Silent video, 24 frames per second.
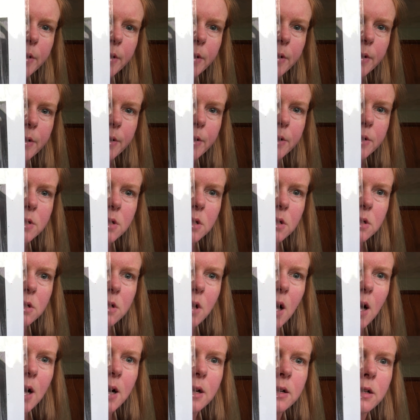there's a
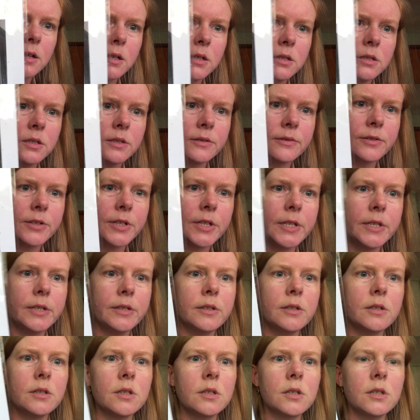lot of different
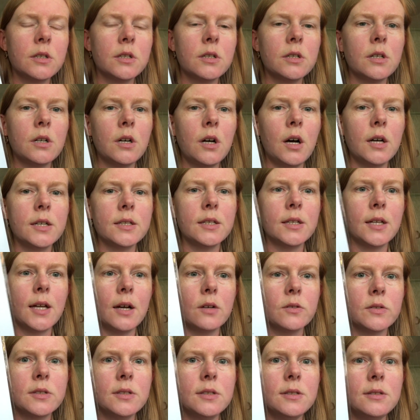haunted
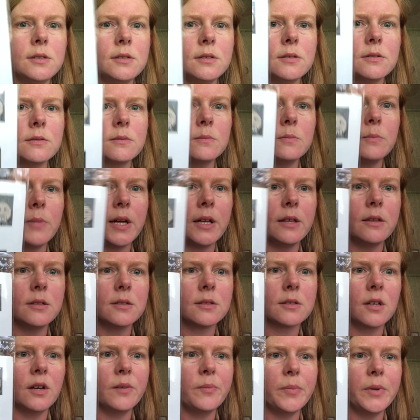houses by this
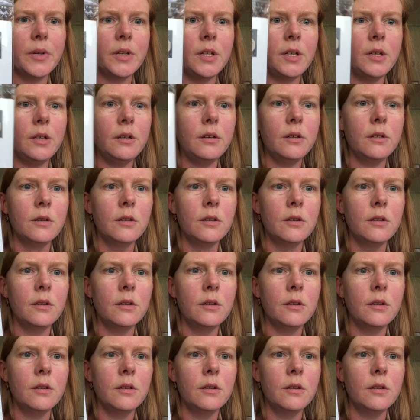company.